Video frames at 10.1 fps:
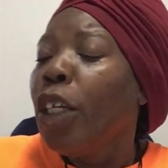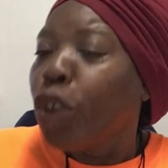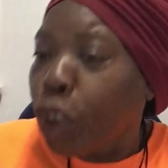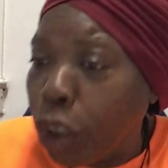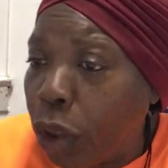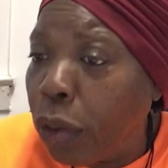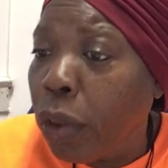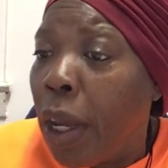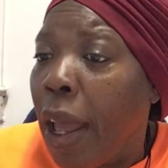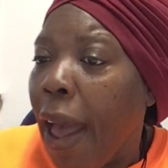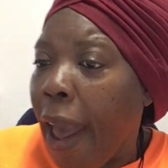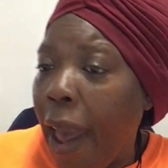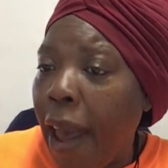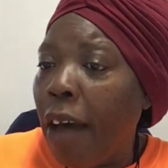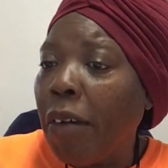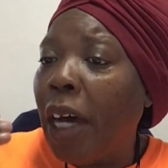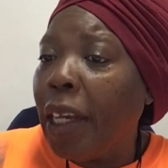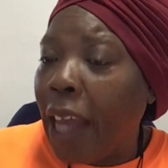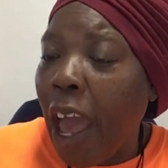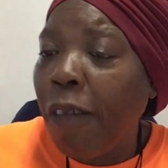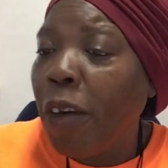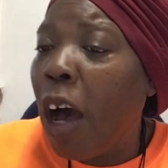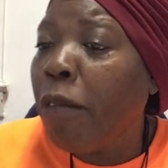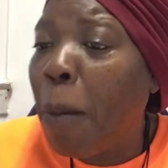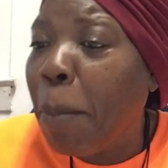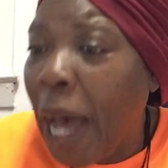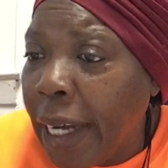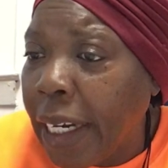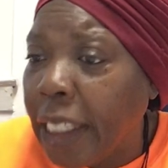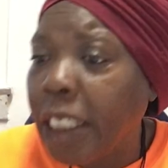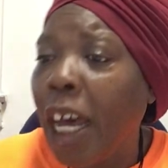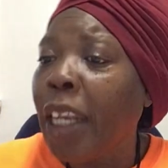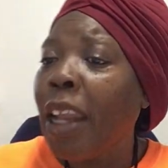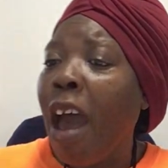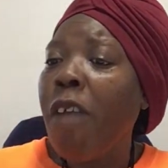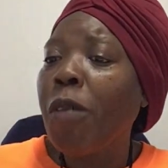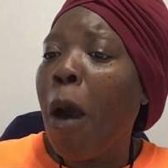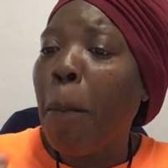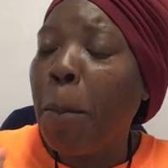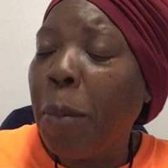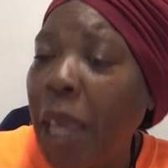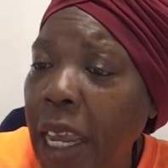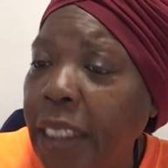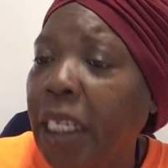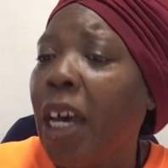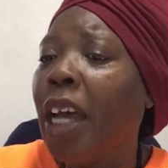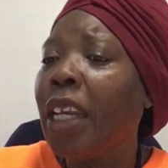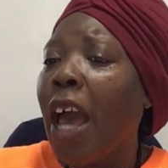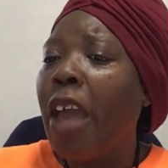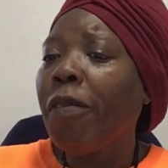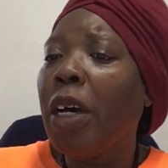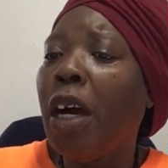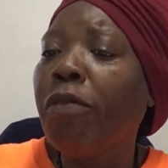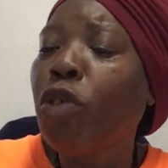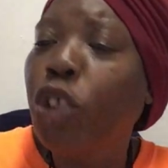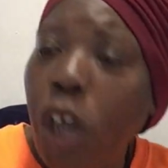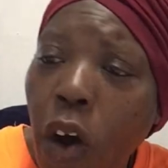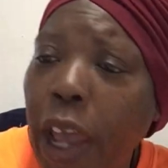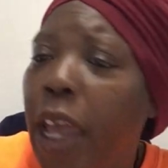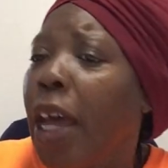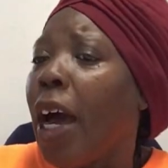to have a life of abundance, a life of peace, a life of joy,